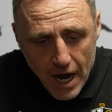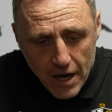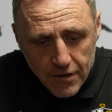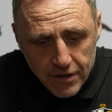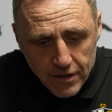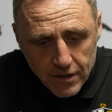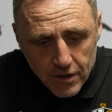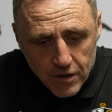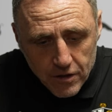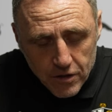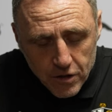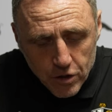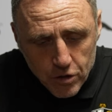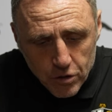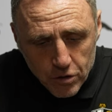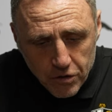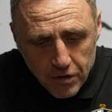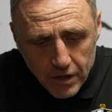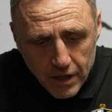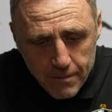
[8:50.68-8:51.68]
think that the
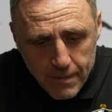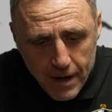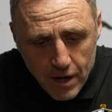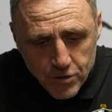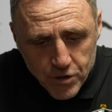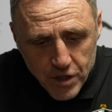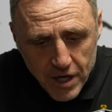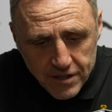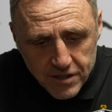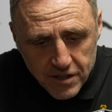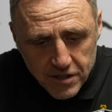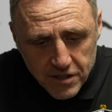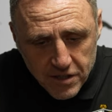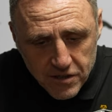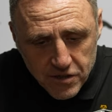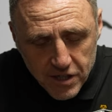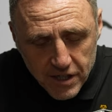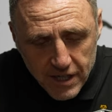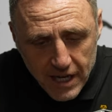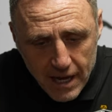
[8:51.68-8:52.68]
good thing about Jesse
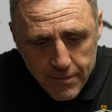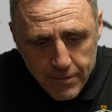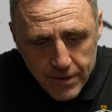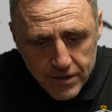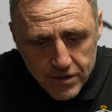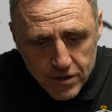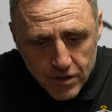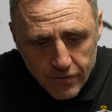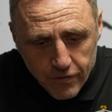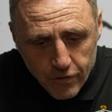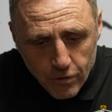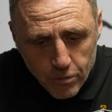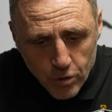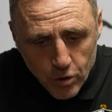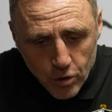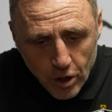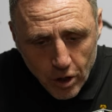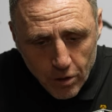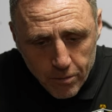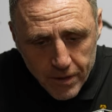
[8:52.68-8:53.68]
since he came into the
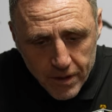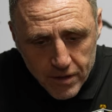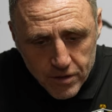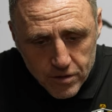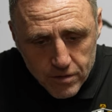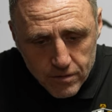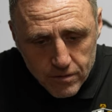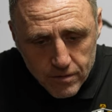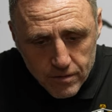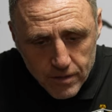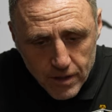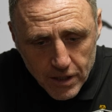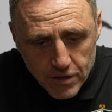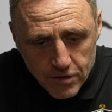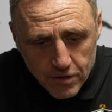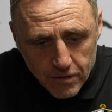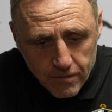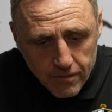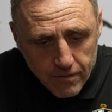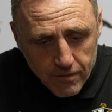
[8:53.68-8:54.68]
football club is
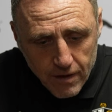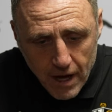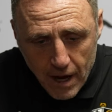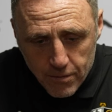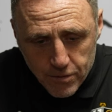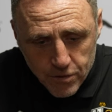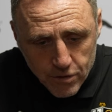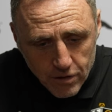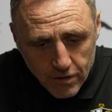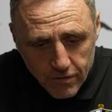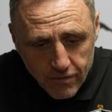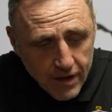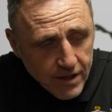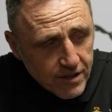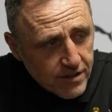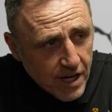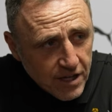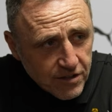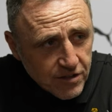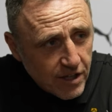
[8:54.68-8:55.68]
he's an absolutely
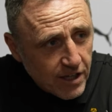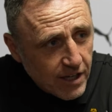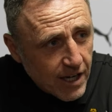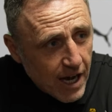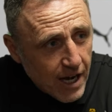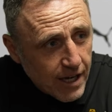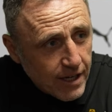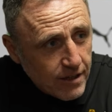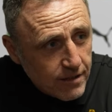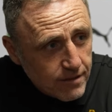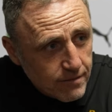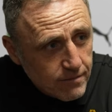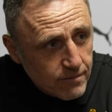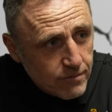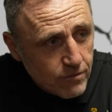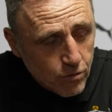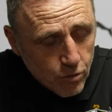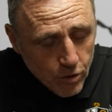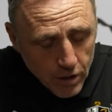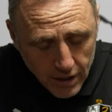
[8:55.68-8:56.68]
fantastic guy,
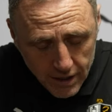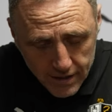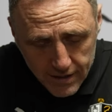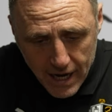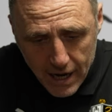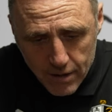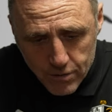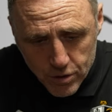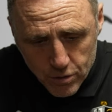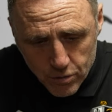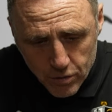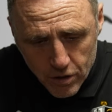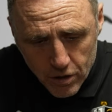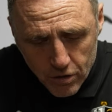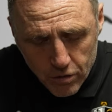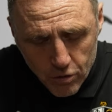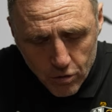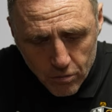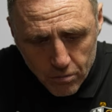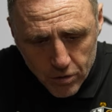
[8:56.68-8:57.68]
really
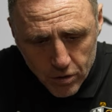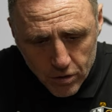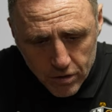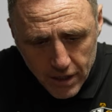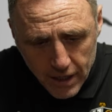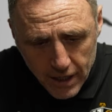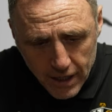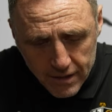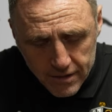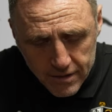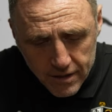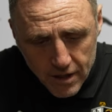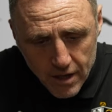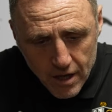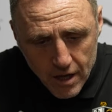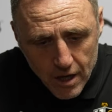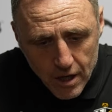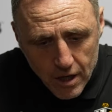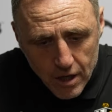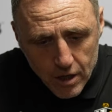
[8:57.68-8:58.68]
down-to-earth, humble kid
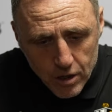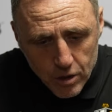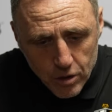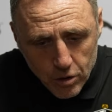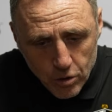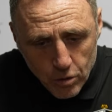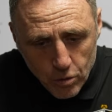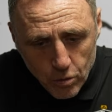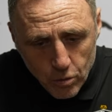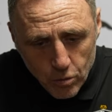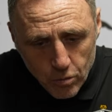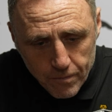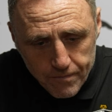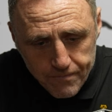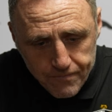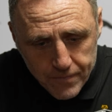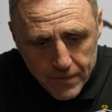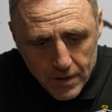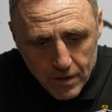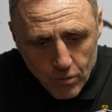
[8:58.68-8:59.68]
who
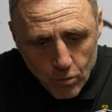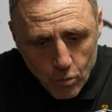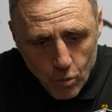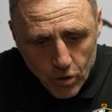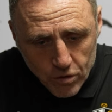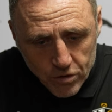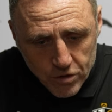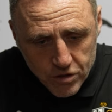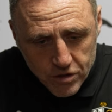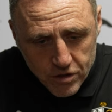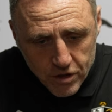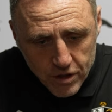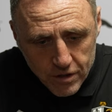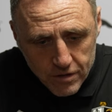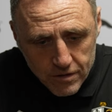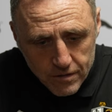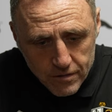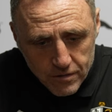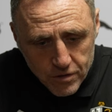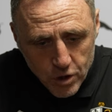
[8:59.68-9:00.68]
wants to
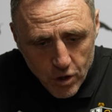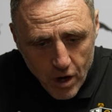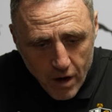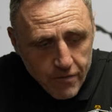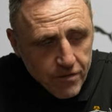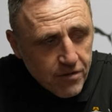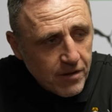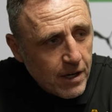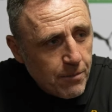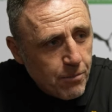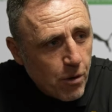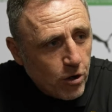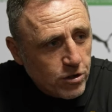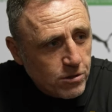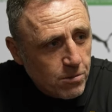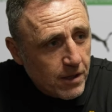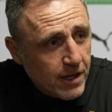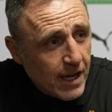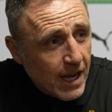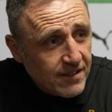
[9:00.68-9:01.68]
do everything he
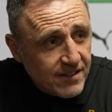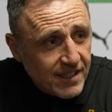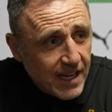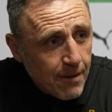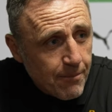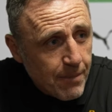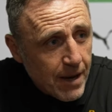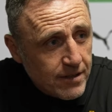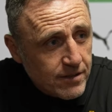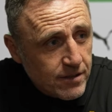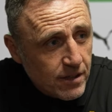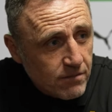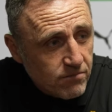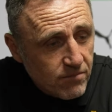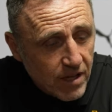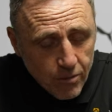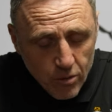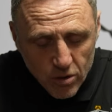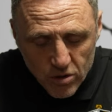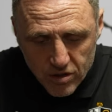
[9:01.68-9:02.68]
possibly can to get better.
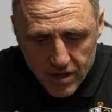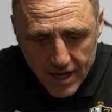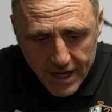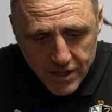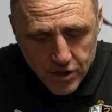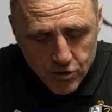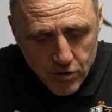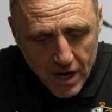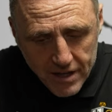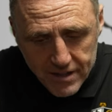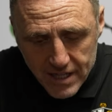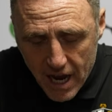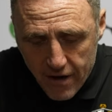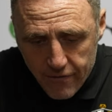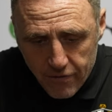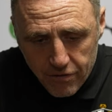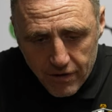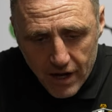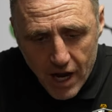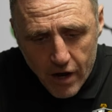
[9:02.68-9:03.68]
He wants to extract
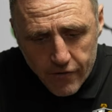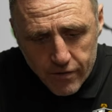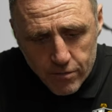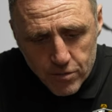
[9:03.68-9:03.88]
everything out of